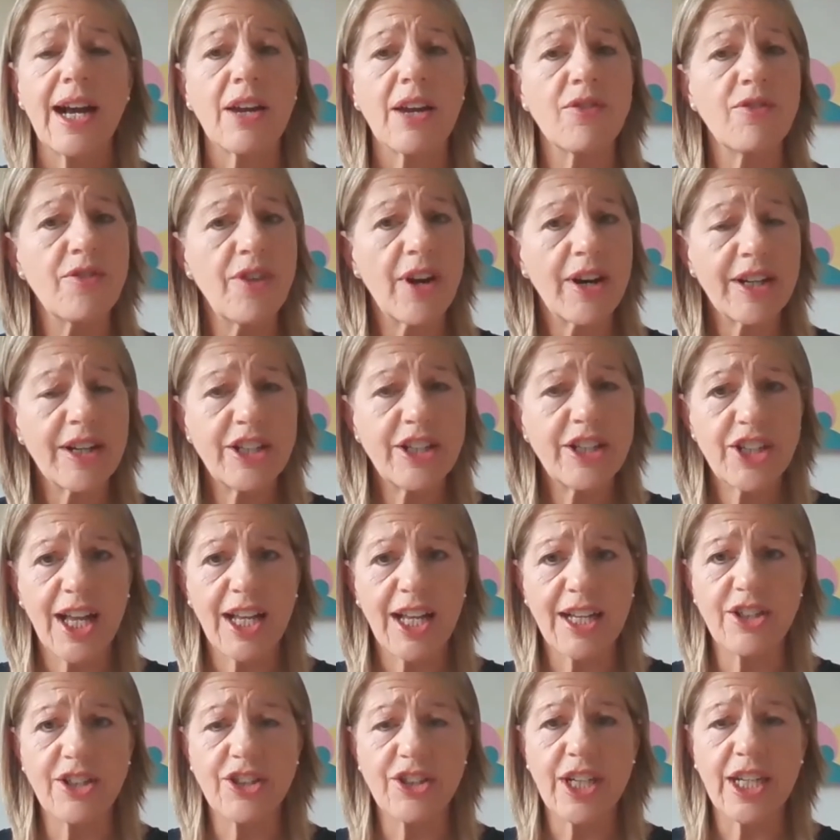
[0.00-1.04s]
and very
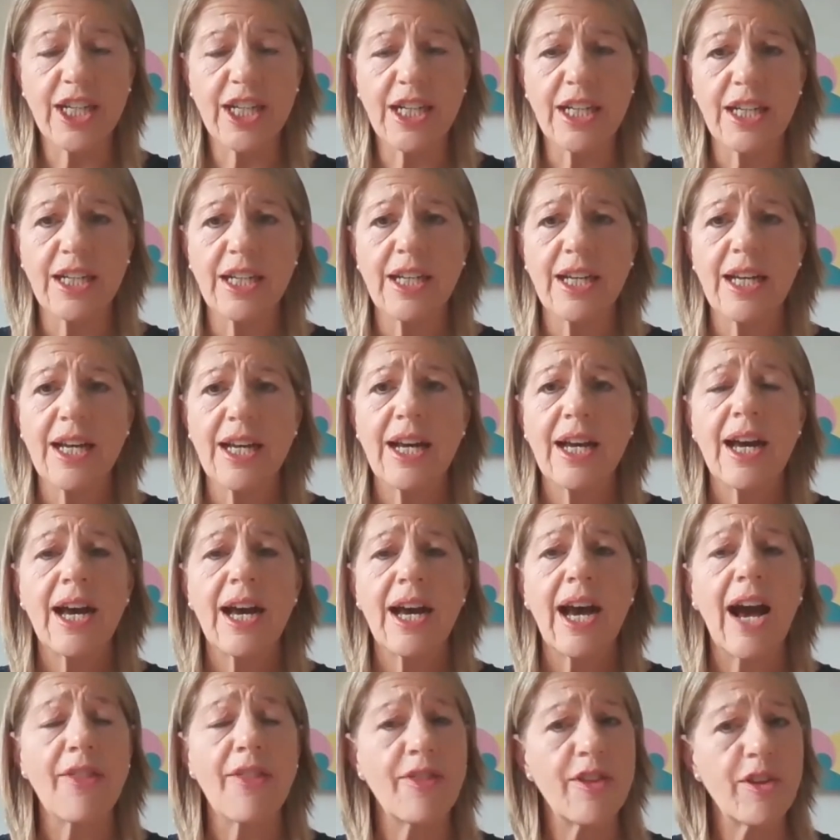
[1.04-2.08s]
challenging
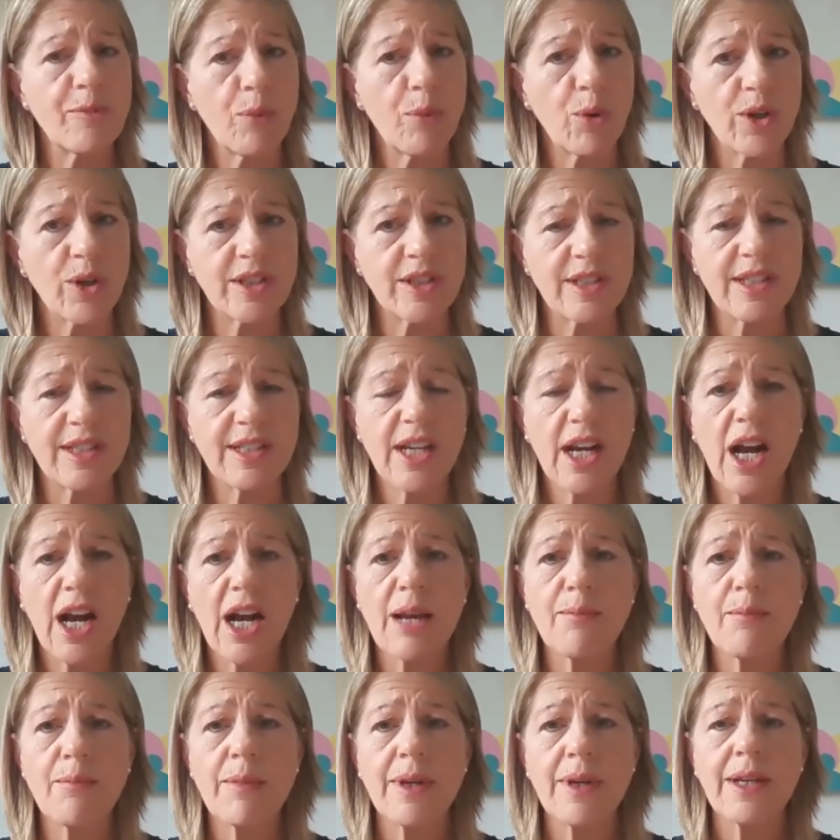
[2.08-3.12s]
at this point in
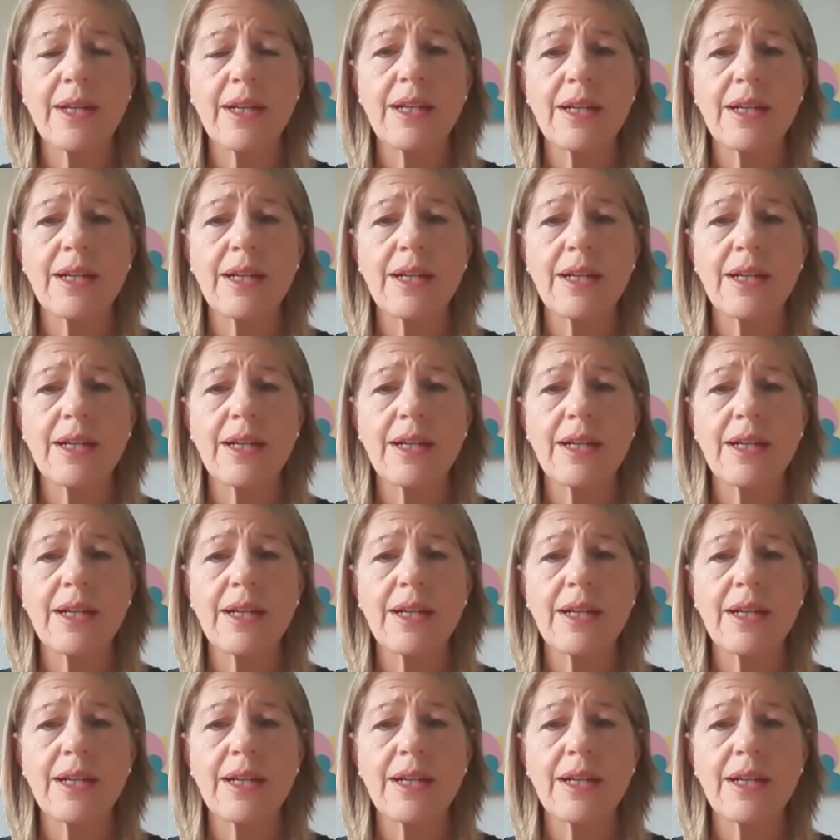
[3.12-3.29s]
time